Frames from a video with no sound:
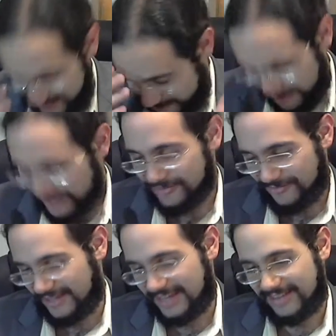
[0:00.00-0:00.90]
this
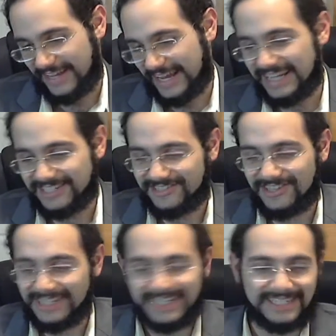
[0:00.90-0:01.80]
weird feeling and I just
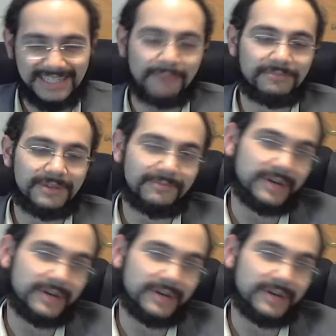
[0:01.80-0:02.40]
couldn't accept it.